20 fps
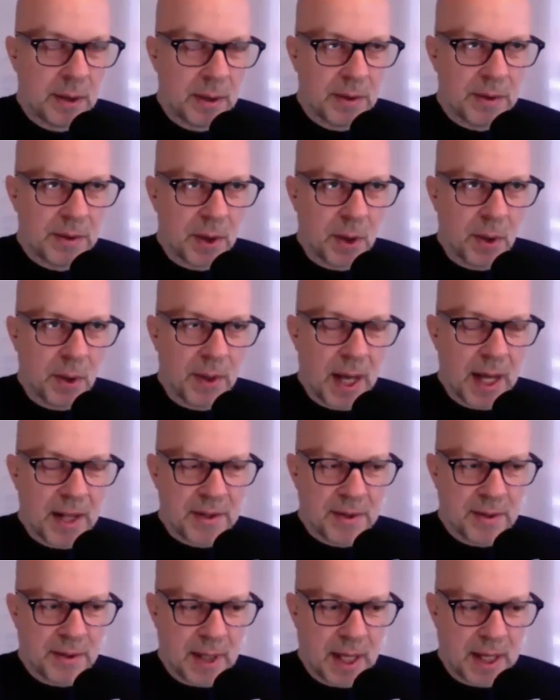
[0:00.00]
So
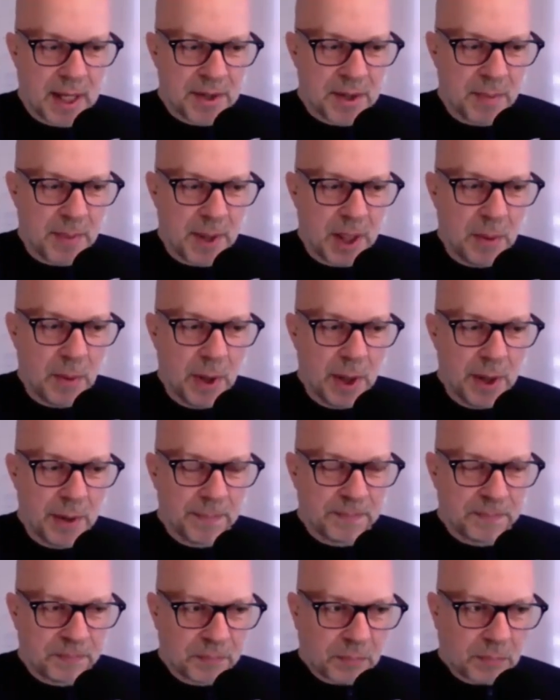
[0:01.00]
that's a big one.
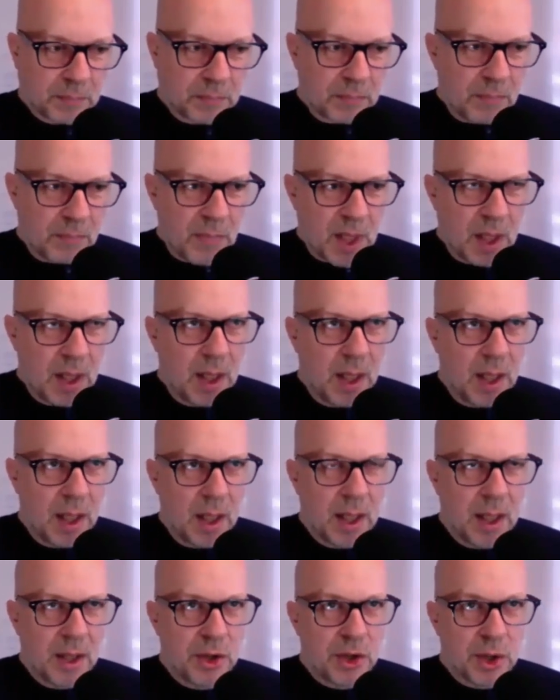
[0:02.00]

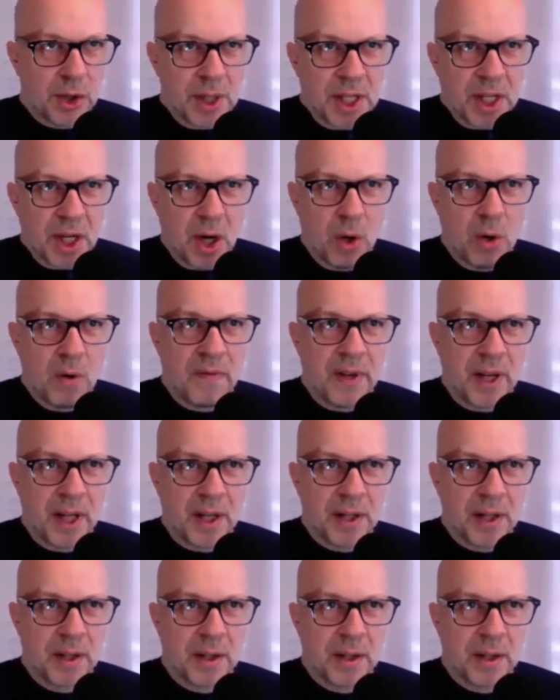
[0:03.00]
During COVID,